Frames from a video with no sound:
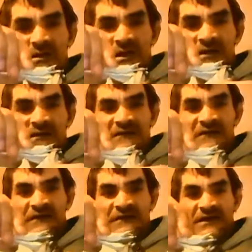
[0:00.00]
I could
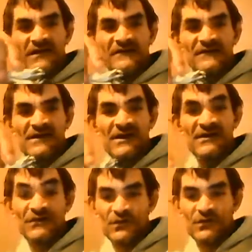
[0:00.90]
tell that it's
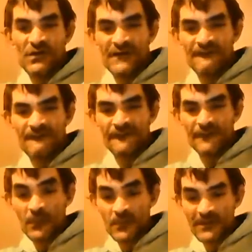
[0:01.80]
not dry
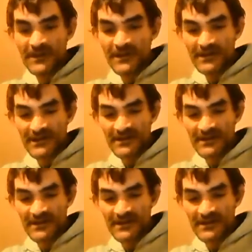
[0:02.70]
fully